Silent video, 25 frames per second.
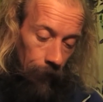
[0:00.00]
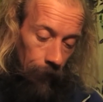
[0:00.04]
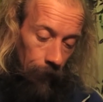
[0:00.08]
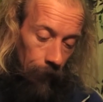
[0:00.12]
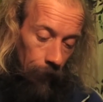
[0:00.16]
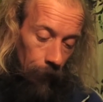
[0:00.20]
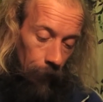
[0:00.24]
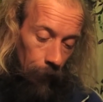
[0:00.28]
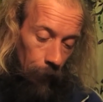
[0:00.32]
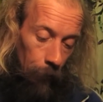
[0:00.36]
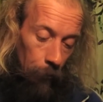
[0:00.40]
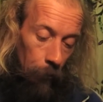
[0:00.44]

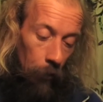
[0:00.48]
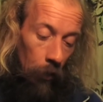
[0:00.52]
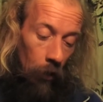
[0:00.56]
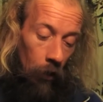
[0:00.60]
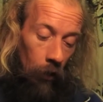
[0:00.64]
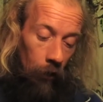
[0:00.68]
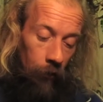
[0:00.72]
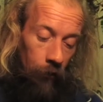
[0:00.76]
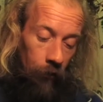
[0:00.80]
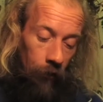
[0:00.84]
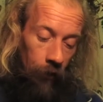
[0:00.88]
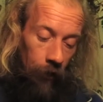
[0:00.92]
You know,
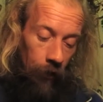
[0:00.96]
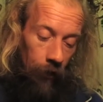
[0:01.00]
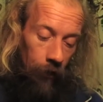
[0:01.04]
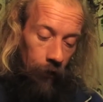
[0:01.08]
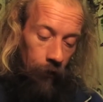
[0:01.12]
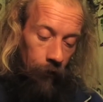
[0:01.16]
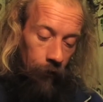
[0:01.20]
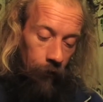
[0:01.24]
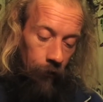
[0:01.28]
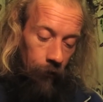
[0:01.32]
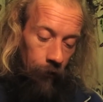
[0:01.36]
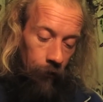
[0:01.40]

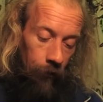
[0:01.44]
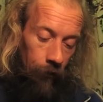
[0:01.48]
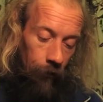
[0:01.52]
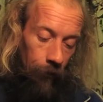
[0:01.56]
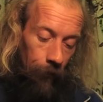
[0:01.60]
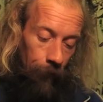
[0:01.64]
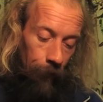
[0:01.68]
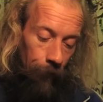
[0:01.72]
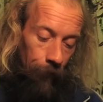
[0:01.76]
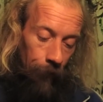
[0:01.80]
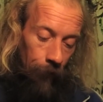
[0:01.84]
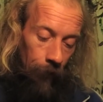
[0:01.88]
politics.
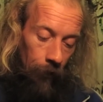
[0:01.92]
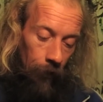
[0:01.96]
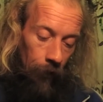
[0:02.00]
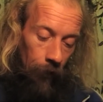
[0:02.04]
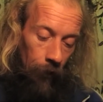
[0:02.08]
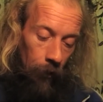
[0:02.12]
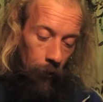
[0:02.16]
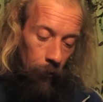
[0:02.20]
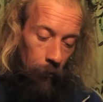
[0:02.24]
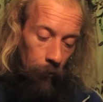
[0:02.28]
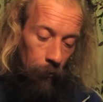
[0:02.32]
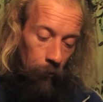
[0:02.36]

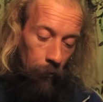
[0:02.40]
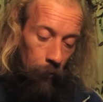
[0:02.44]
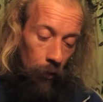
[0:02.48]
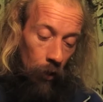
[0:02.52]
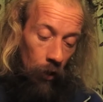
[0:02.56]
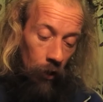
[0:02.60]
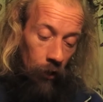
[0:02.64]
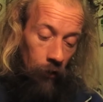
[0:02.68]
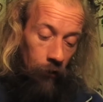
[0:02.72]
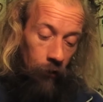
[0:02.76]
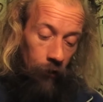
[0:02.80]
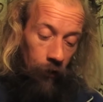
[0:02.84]

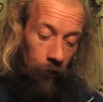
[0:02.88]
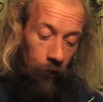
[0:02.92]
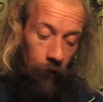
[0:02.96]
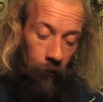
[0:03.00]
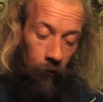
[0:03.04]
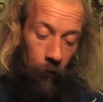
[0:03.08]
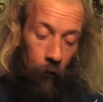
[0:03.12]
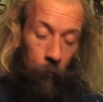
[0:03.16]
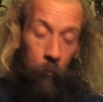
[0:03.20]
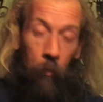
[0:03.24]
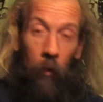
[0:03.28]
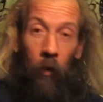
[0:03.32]

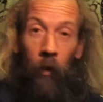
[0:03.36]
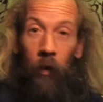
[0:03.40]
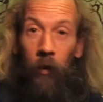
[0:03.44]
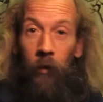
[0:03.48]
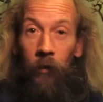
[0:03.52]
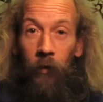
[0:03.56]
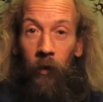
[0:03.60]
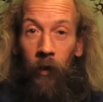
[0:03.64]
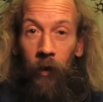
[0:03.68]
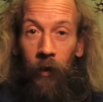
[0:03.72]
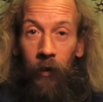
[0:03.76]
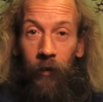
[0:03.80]
Politics is
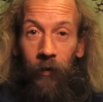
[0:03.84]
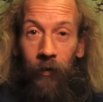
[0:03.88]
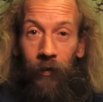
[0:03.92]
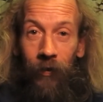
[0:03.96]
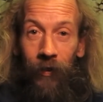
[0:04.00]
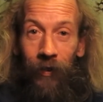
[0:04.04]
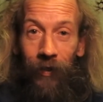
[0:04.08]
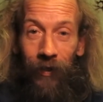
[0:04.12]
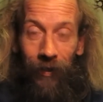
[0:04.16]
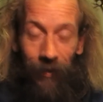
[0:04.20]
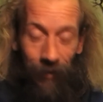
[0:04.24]
politics.